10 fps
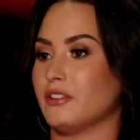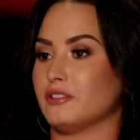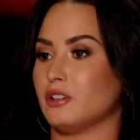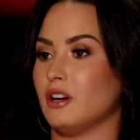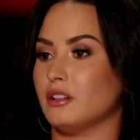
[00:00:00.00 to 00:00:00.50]

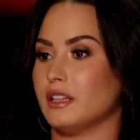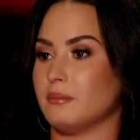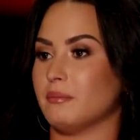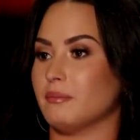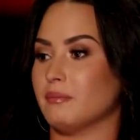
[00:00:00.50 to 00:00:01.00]
overall,
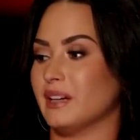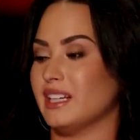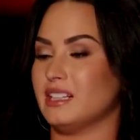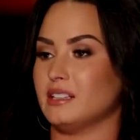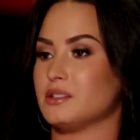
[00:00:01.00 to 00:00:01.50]
and my
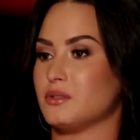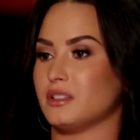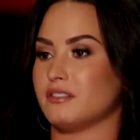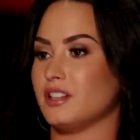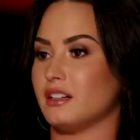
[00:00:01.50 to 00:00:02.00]
eating
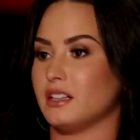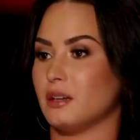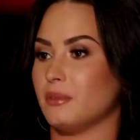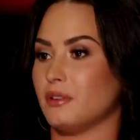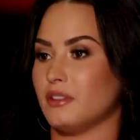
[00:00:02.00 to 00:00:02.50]
disorder. I've gotten
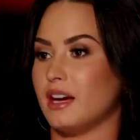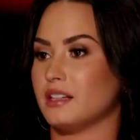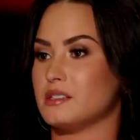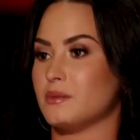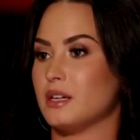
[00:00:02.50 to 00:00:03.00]
help through
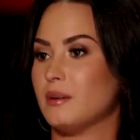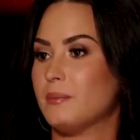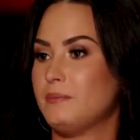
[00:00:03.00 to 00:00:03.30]
that as well.